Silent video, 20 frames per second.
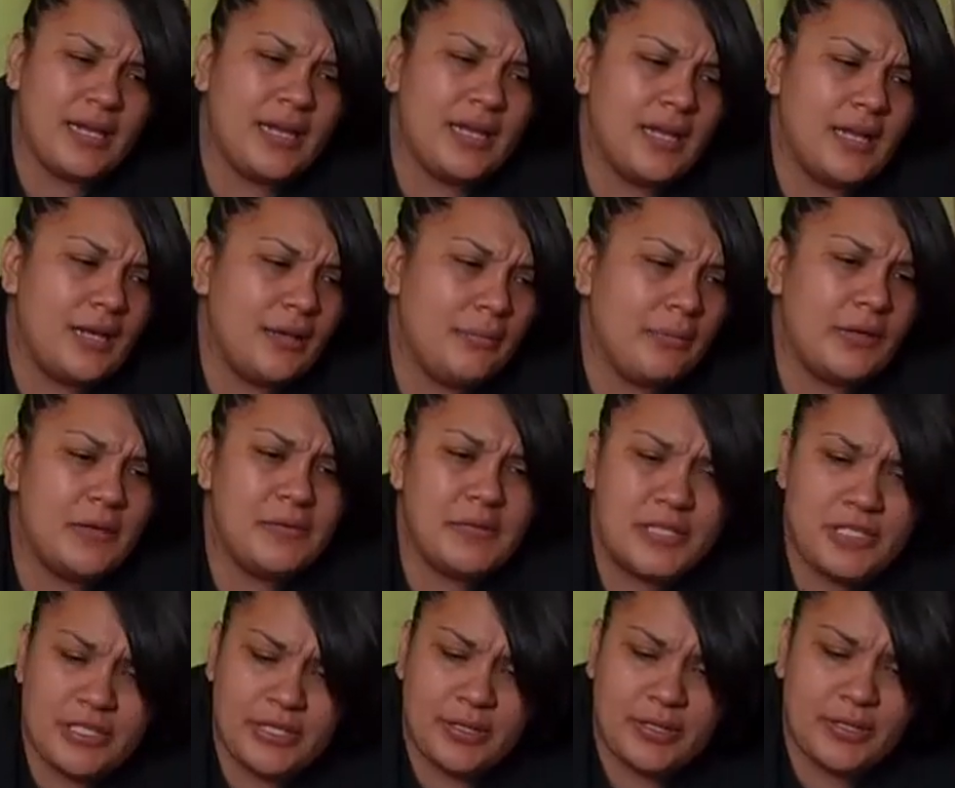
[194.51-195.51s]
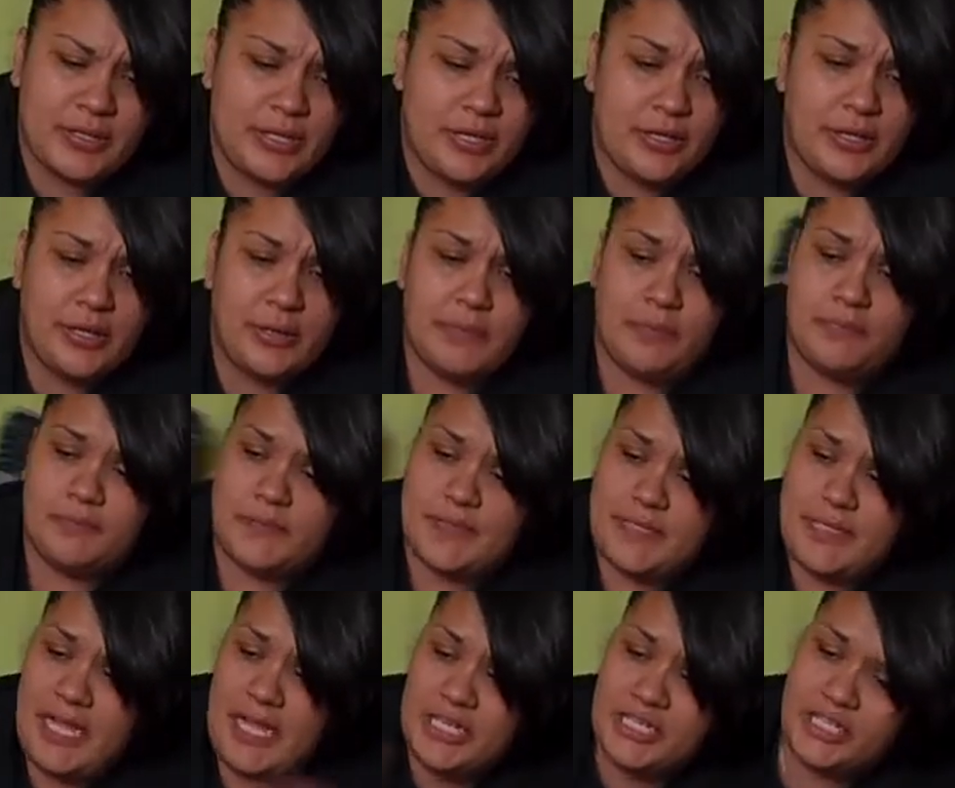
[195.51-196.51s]
Uh, pretty much your your
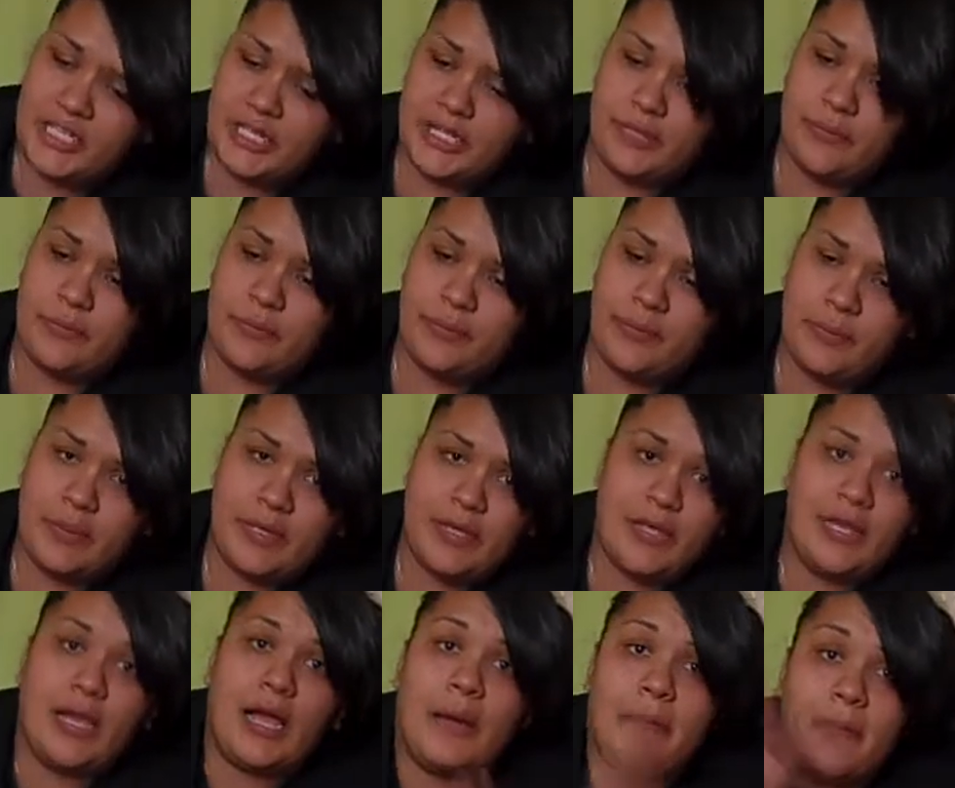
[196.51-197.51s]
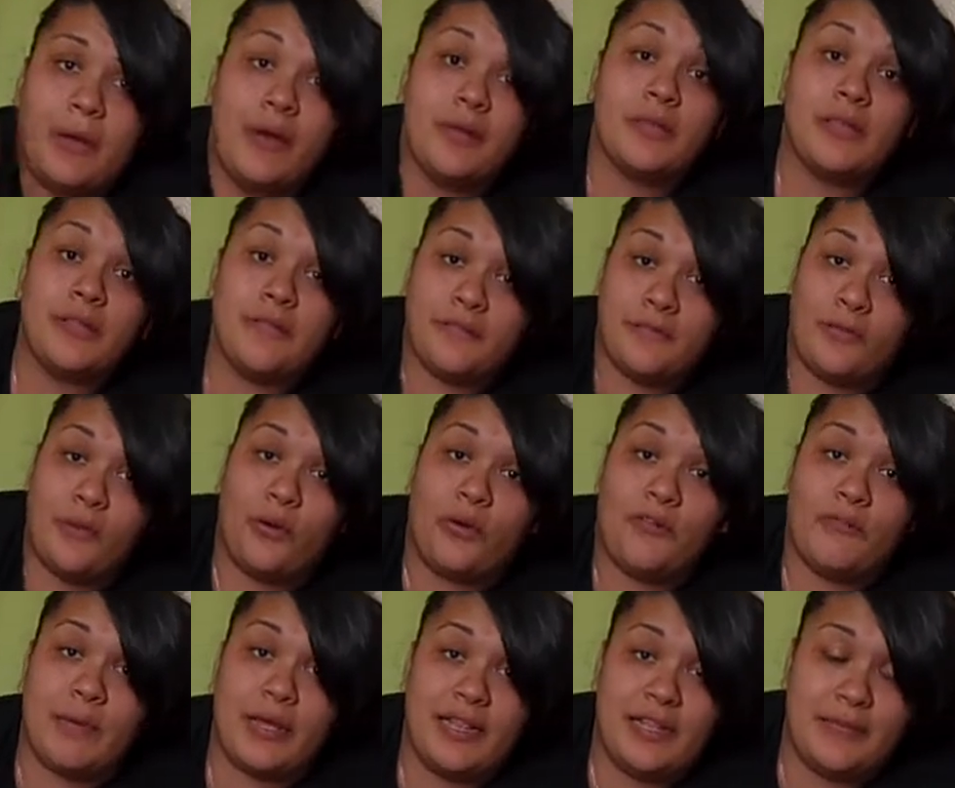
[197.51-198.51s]
station will be. I'm on the floor
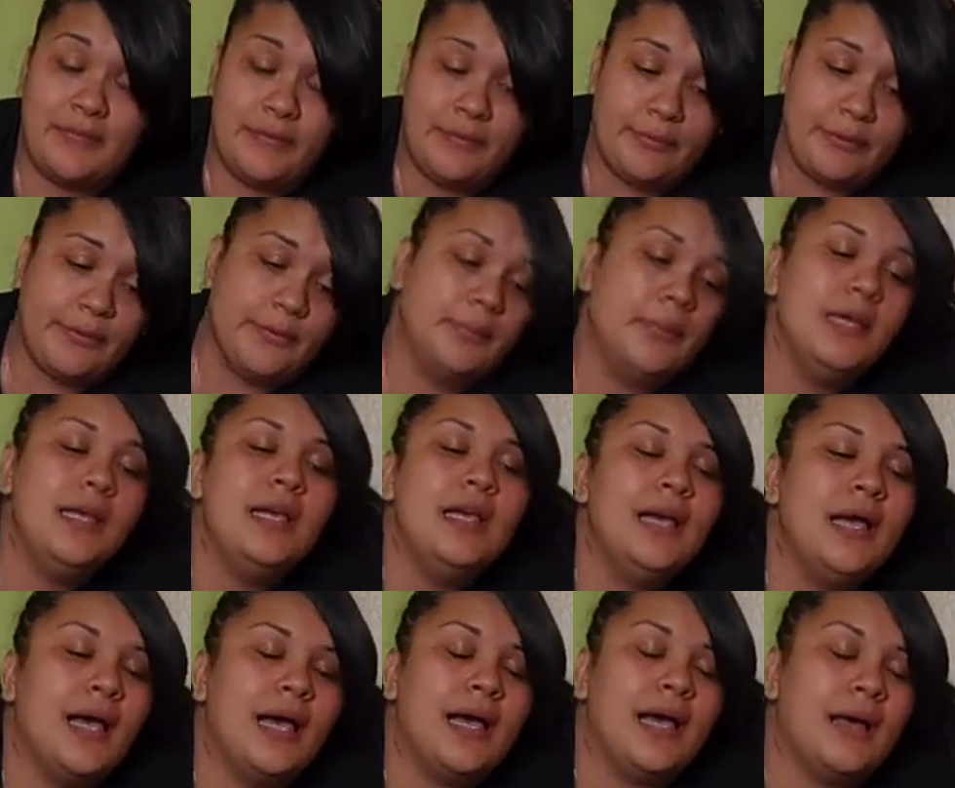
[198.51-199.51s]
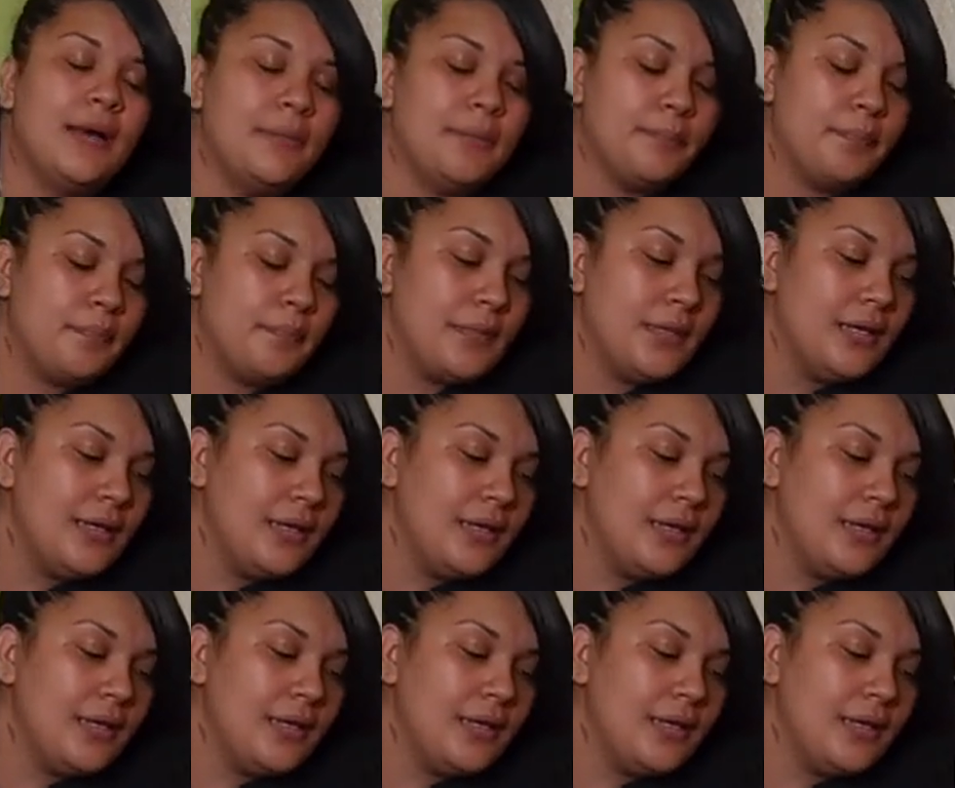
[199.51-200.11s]
of my living room, um,